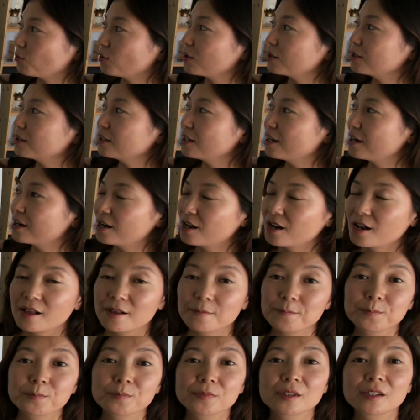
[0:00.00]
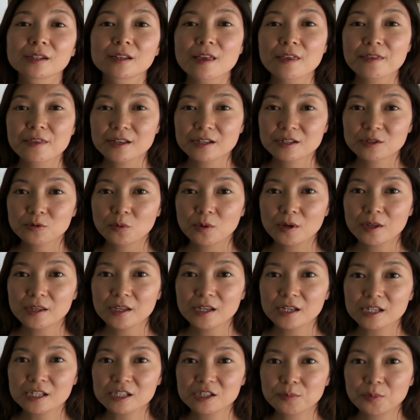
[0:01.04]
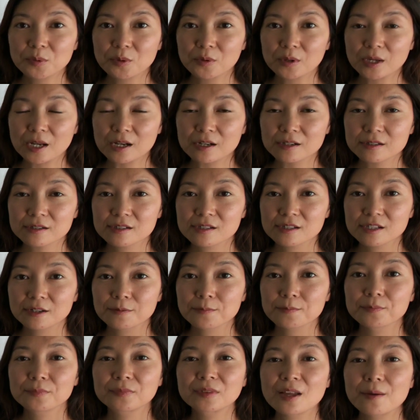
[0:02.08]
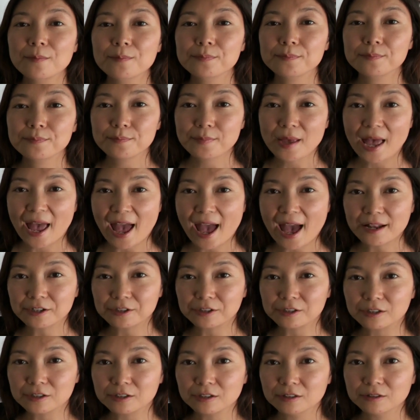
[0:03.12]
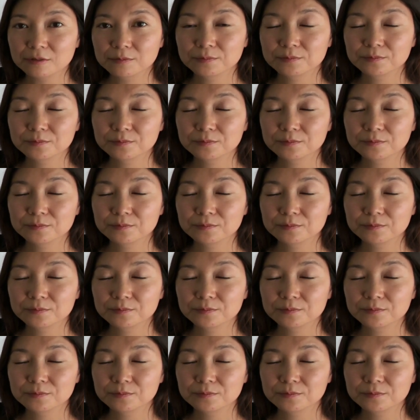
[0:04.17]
one. This one is pronounced batter,